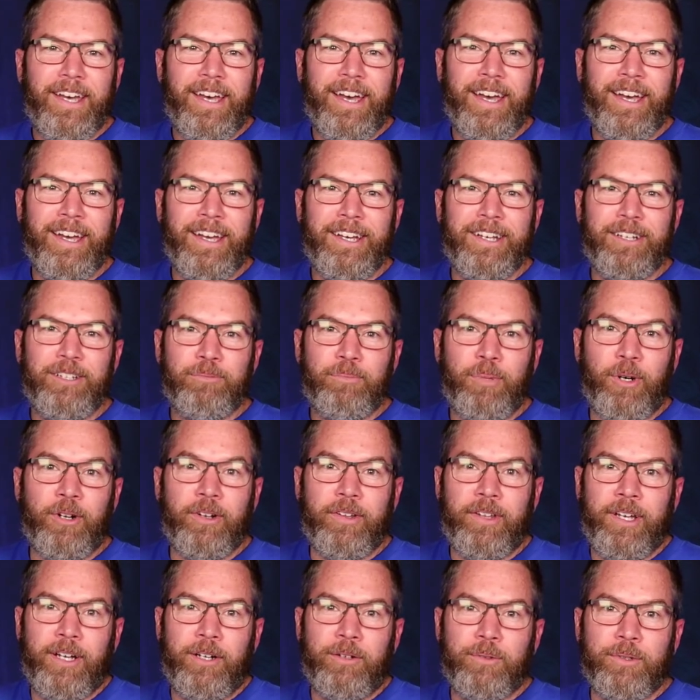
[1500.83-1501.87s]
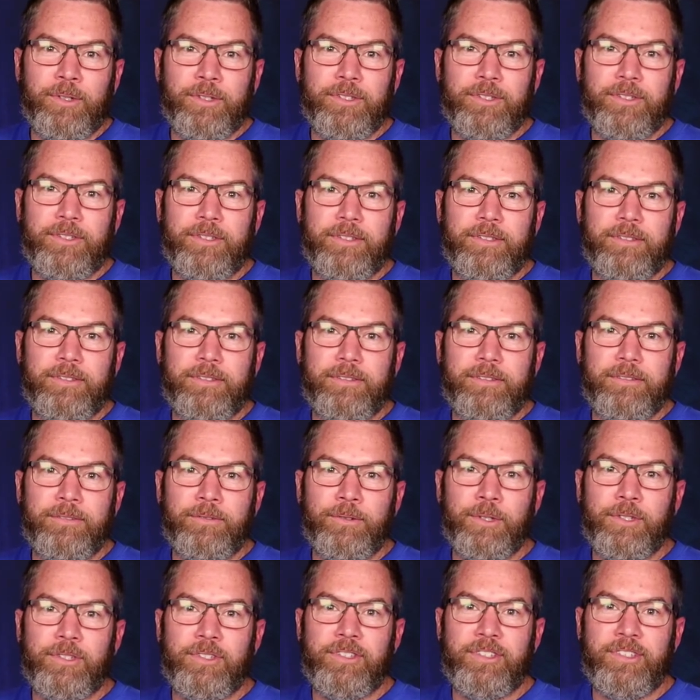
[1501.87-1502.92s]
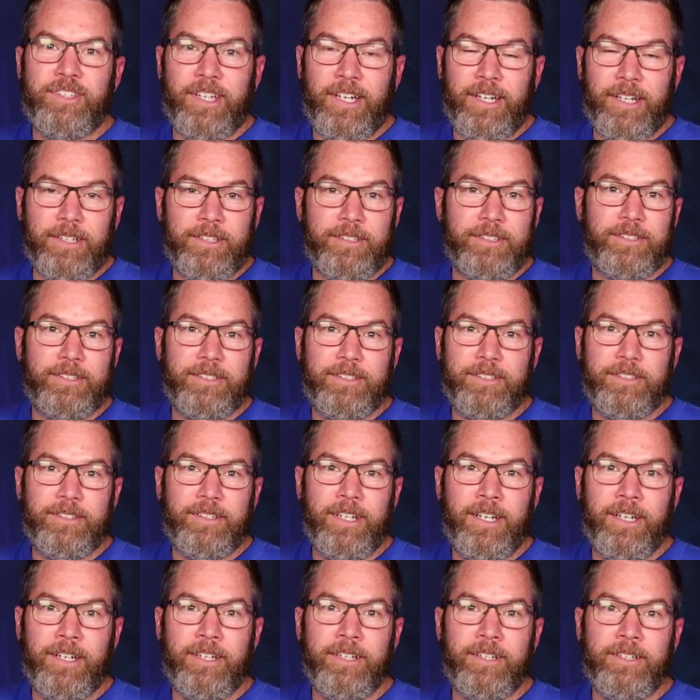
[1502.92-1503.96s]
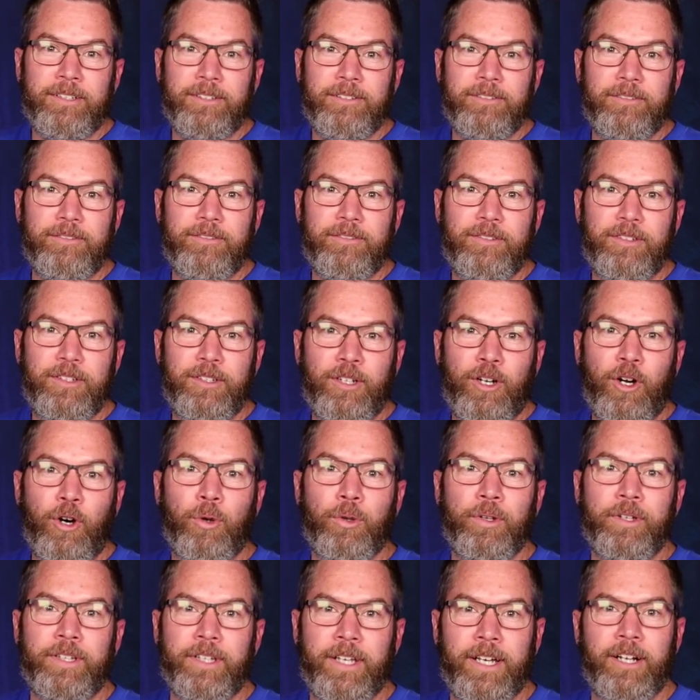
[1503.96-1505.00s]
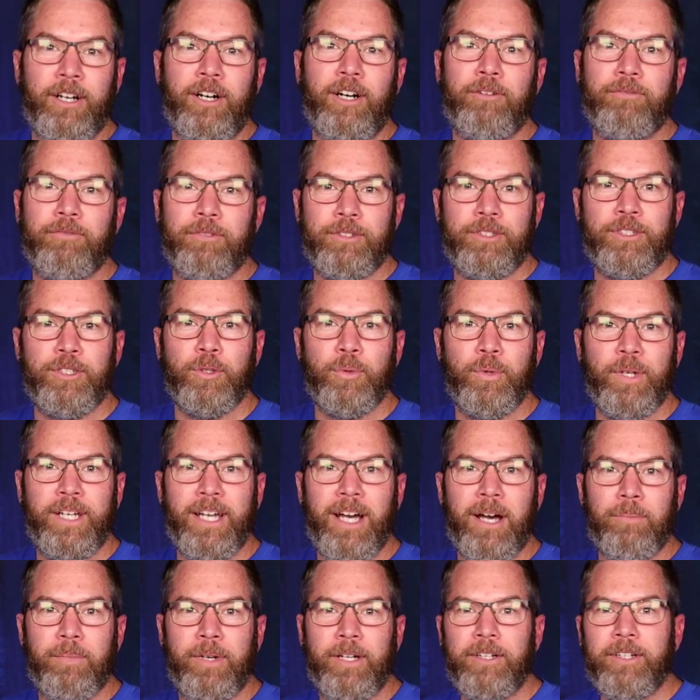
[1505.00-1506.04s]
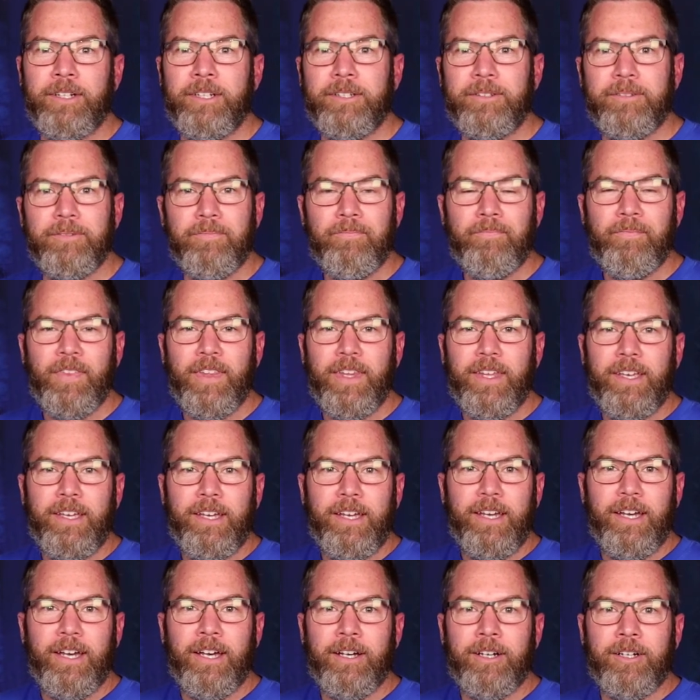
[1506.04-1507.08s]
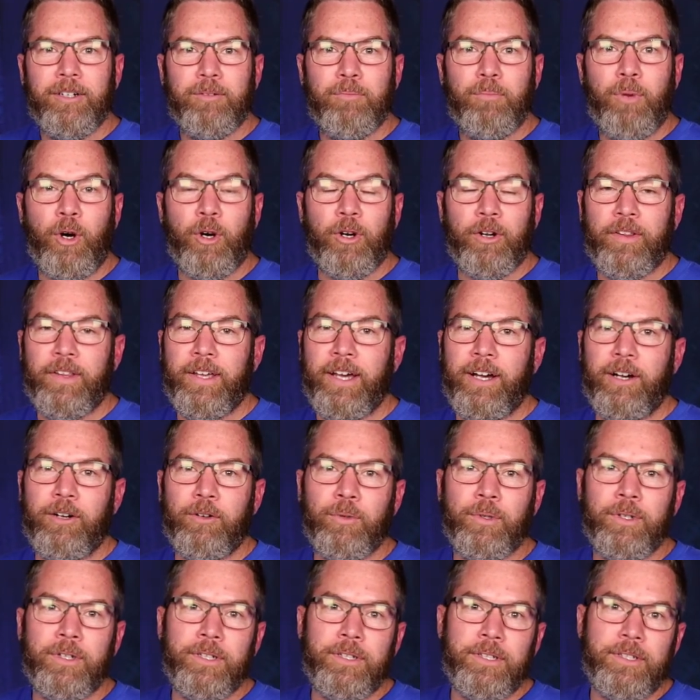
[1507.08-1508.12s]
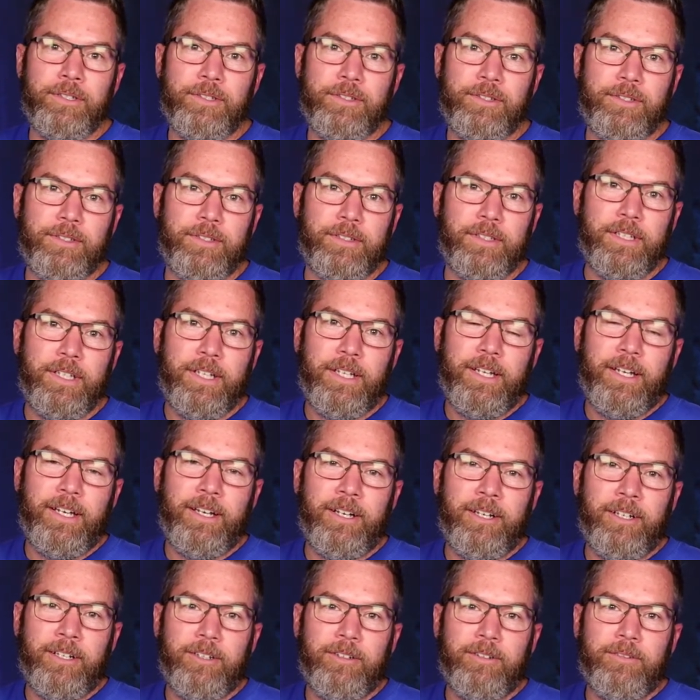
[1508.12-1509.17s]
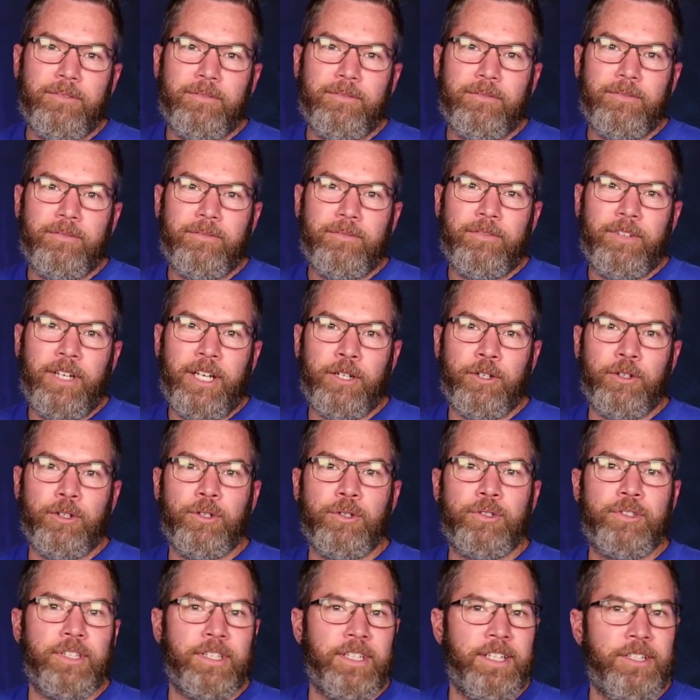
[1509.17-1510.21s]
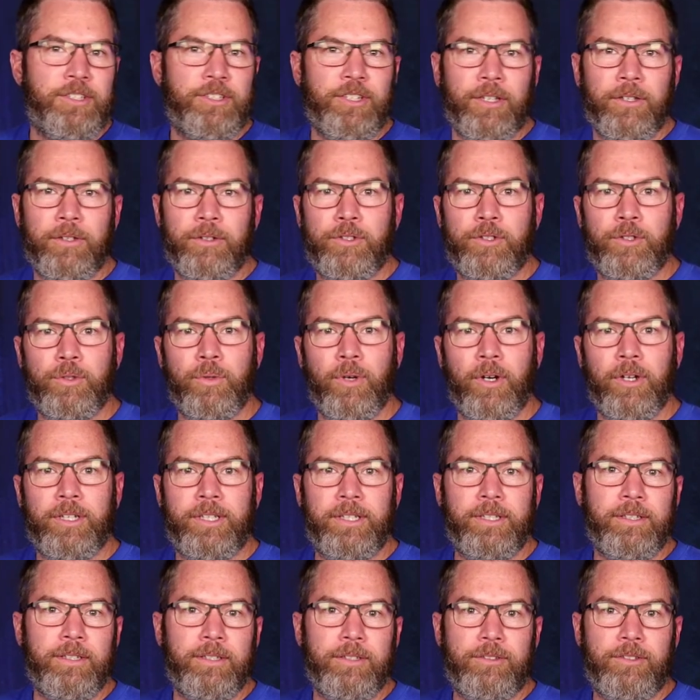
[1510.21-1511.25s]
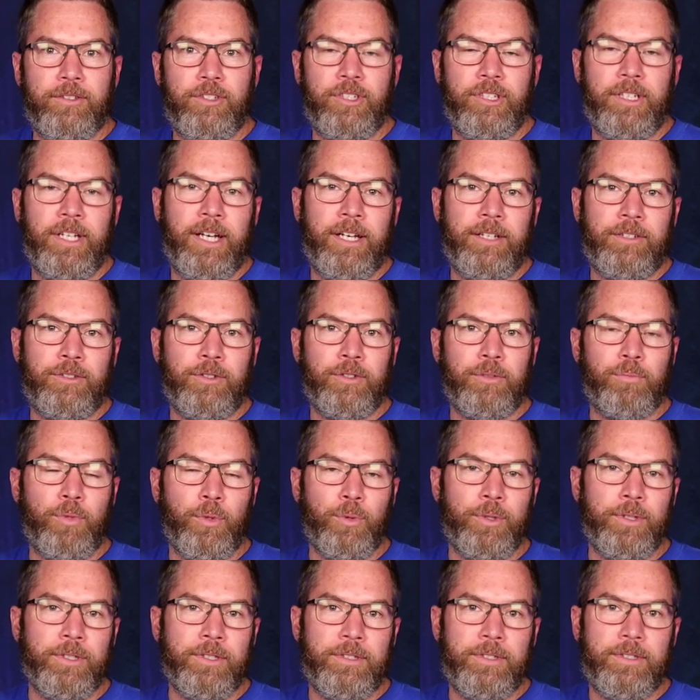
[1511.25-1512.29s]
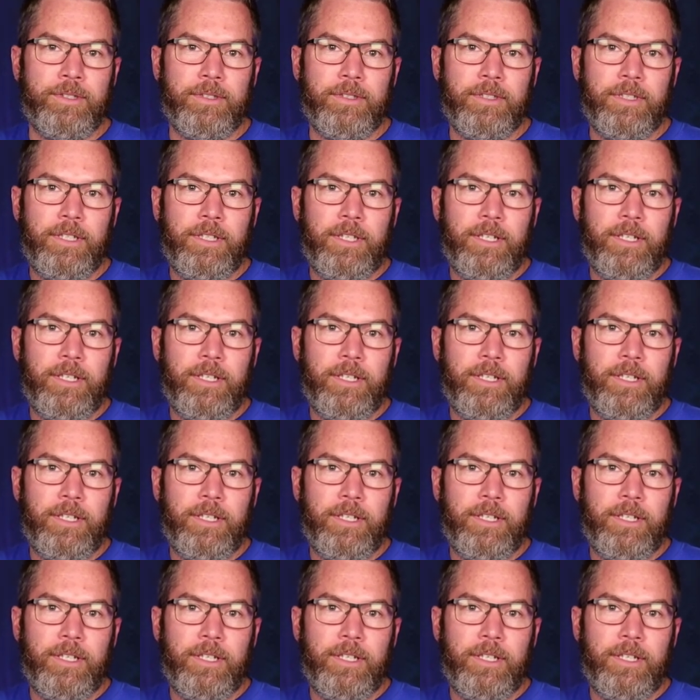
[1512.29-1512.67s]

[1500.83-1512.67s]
and part of that was sex and holding that off until we got married. Part of that was introducing each other to our kids. She had two boys